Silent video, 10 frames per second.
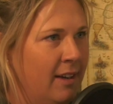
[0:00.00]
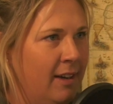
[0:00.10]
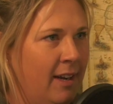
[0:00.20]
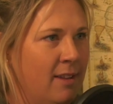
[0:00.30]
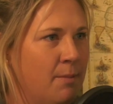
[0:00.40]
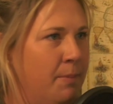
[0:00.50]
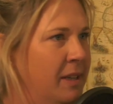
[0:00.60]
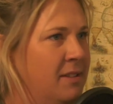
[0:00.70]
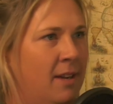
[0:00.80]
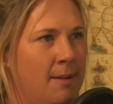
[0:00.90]
and i had the
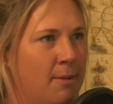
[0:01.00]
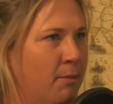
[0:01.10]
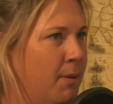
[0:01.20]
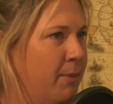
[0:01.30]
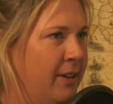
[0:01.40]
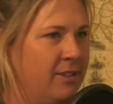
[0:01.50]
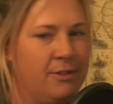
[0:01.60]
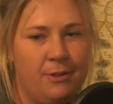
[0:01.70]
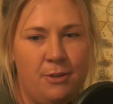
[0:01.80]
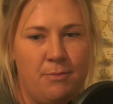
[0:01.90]
best time on my
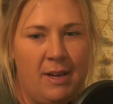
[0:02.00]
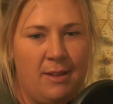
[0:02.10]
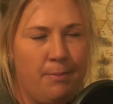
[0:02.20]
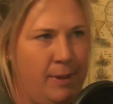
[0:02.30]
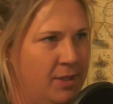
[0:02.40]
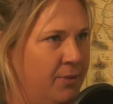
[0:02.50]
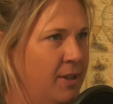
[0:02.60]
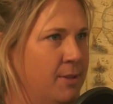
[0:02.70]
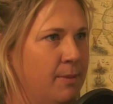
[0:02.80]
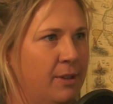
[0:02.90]
practical you make the best
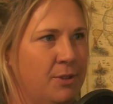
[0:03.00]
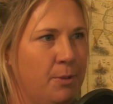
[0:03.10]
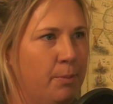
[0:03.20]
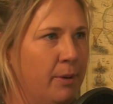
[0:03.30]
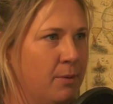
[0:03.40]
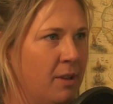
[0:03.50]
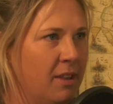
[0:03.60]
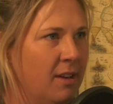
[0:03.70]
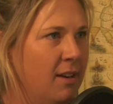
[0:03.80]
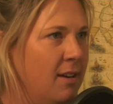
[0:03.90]
friends because you're put
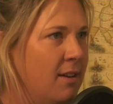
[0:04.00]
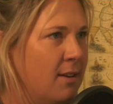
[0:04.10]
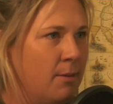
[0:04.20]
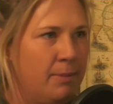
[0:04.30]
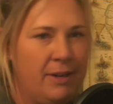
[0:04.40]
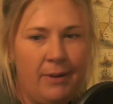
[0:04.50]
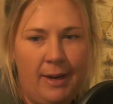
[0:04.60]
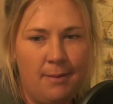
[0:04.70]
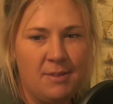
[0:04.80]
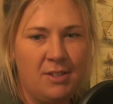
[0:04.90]
with complete
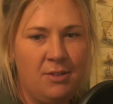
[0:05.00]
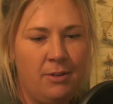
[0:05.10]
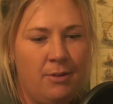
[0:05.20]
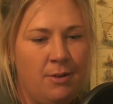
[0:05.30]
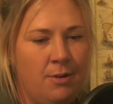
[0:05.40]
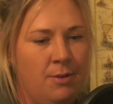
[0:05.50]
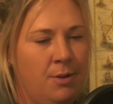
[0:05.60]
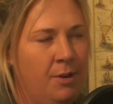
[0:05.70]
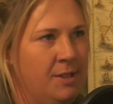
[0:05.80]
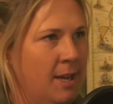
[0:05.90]
randoms that you don't know
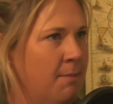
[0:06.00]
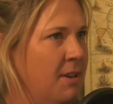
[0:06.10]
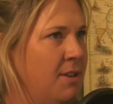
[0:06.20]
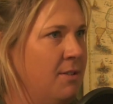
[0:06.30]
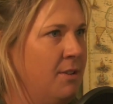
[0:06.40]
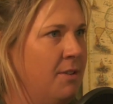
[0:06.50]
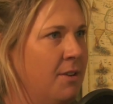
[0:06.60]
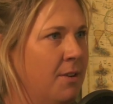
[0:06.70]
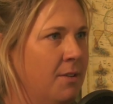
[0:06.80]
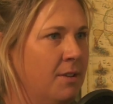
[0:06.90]
your examiner you don't
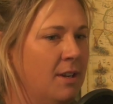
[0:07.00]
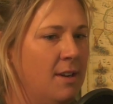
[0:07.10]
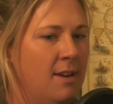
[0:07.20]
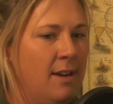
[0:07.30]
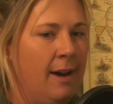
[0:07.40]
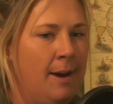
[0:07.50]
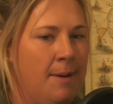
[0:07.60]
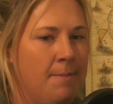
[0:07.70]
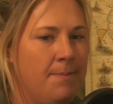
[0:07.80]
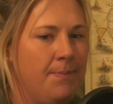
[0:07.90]
know
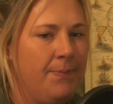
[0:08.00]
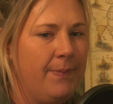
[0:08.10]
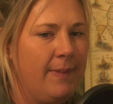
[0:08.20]
um,